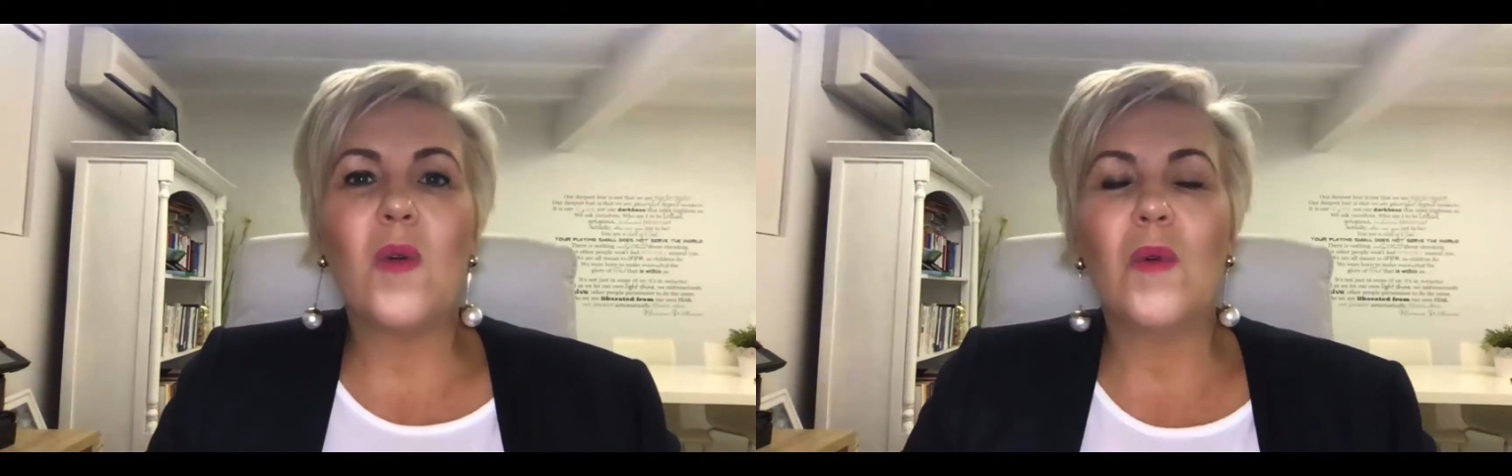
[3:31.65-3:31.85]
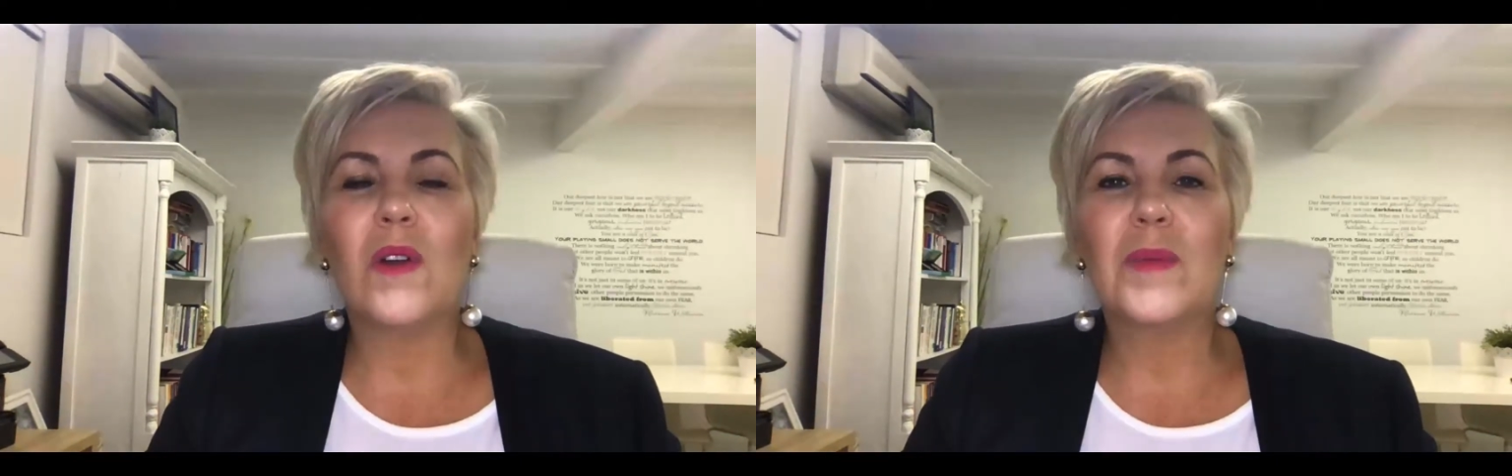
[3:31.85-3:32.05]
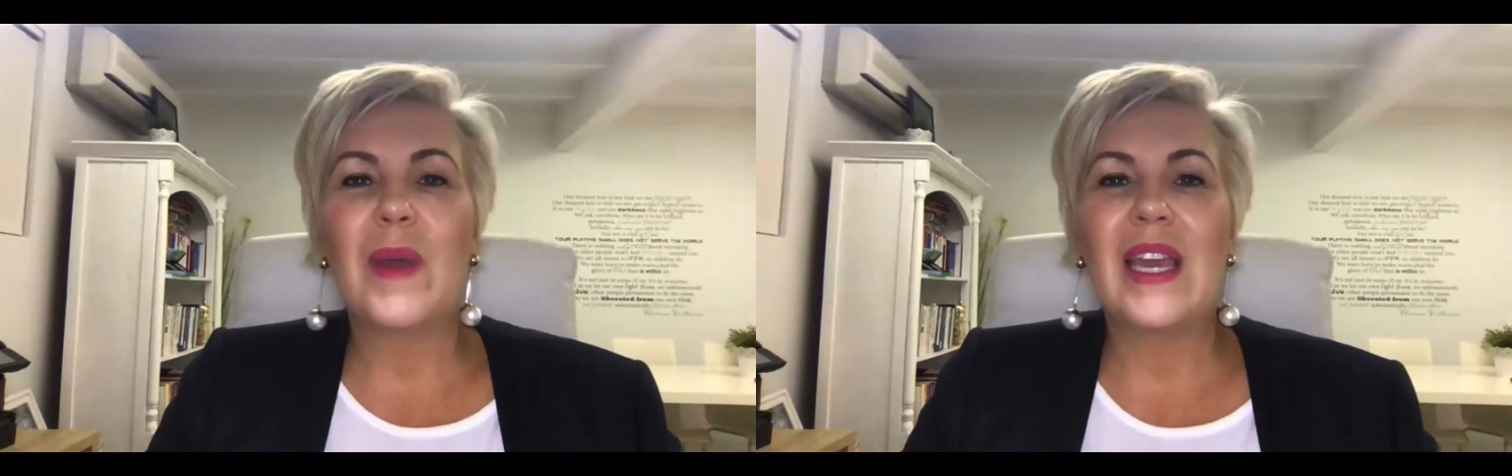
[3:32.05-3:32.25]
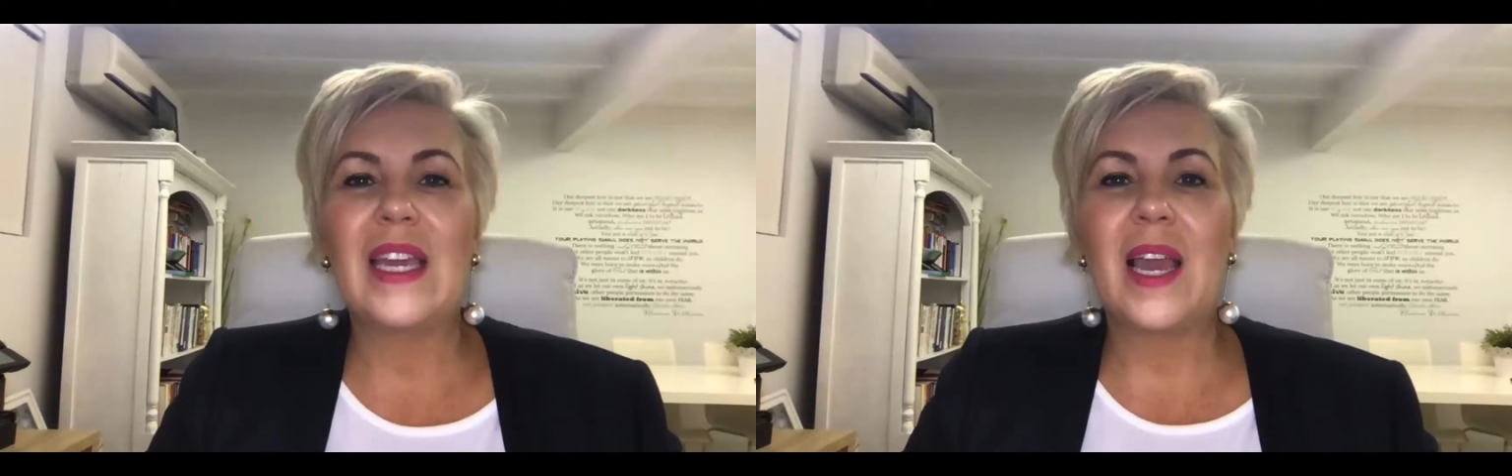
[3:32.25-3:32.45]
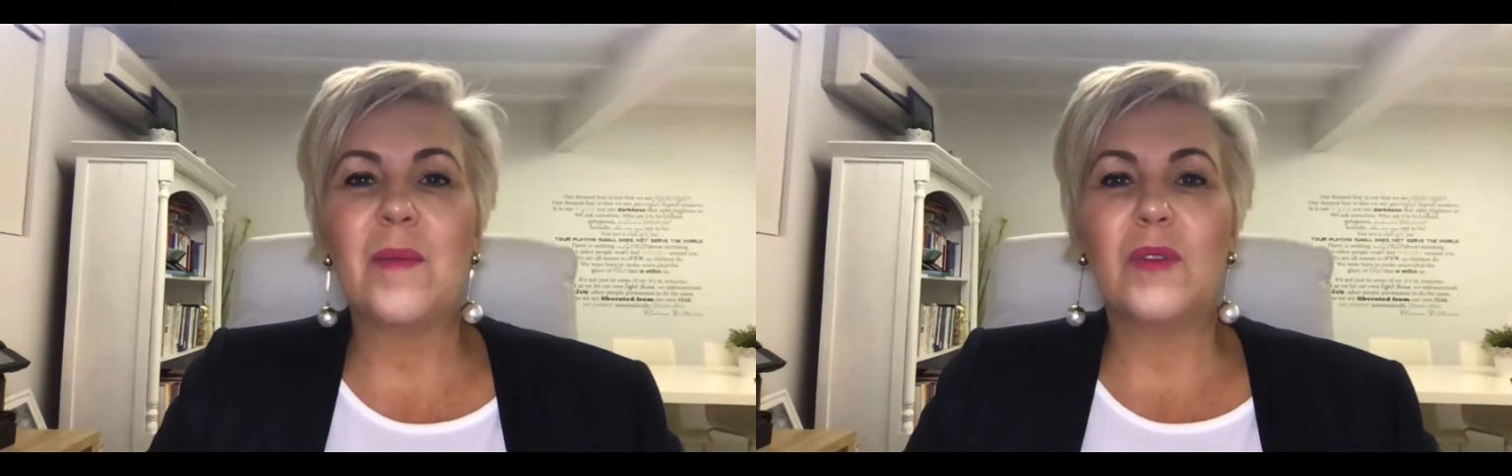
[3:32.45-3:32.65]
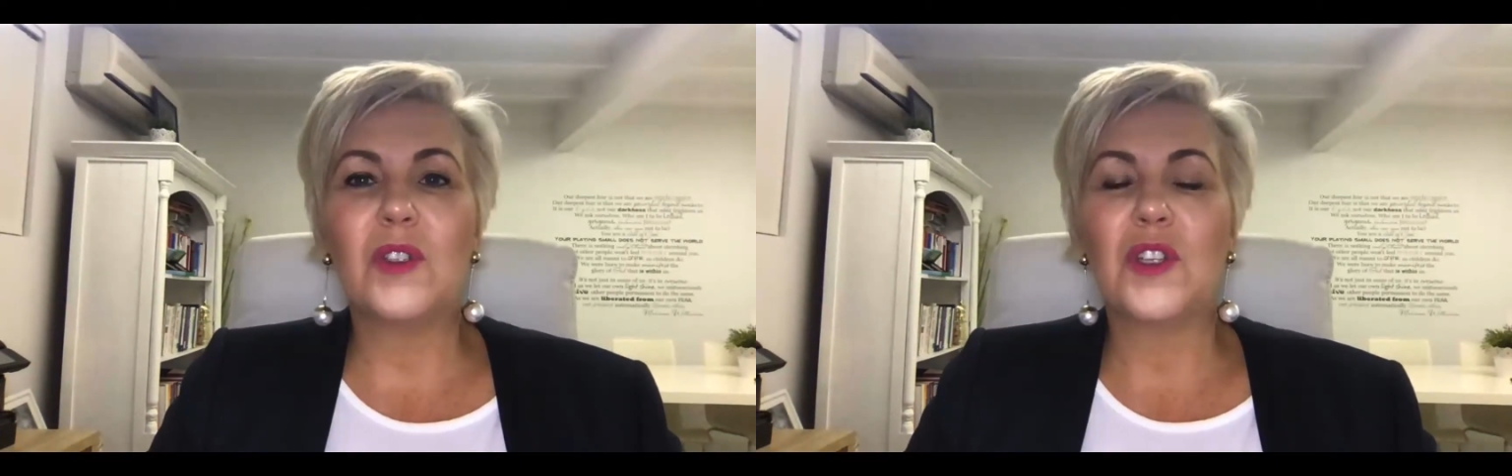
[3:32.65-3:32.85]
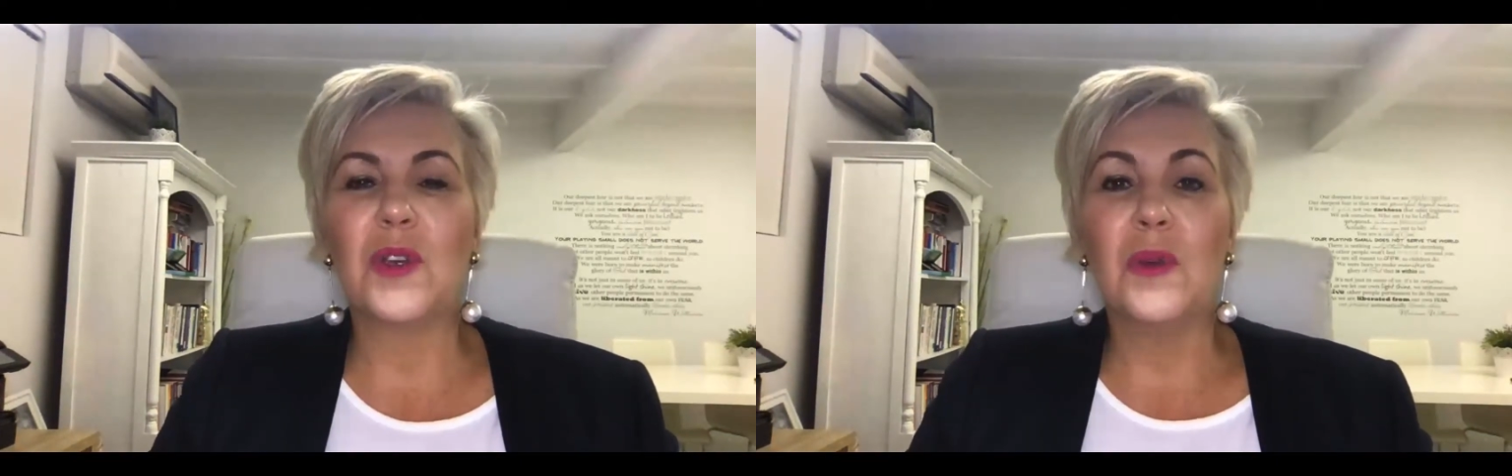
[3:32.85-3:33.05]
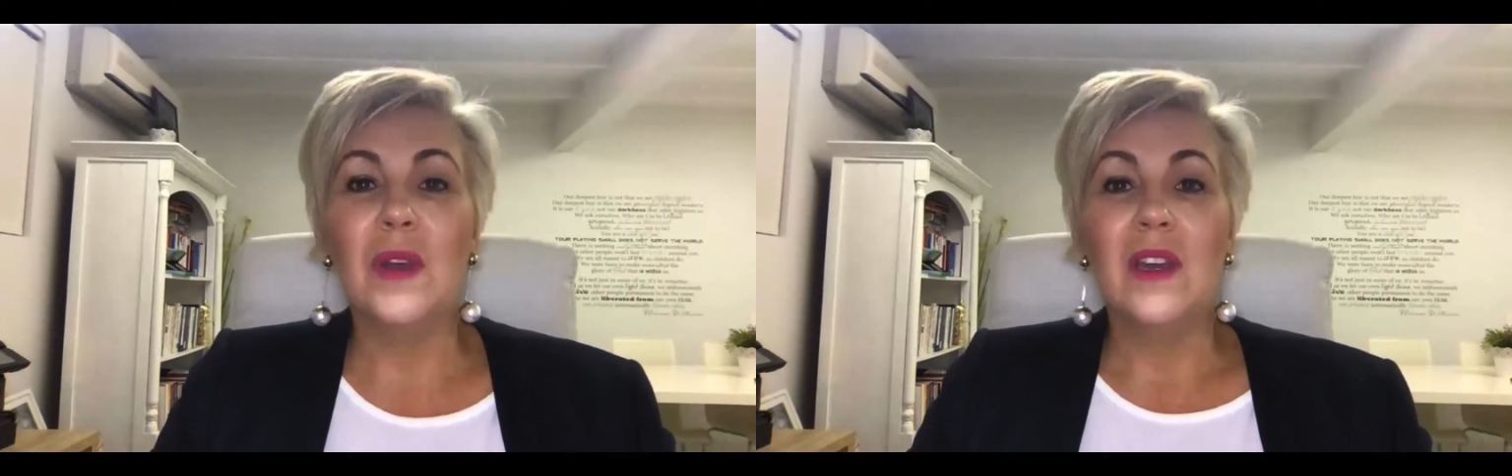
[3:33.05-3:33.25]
was being able to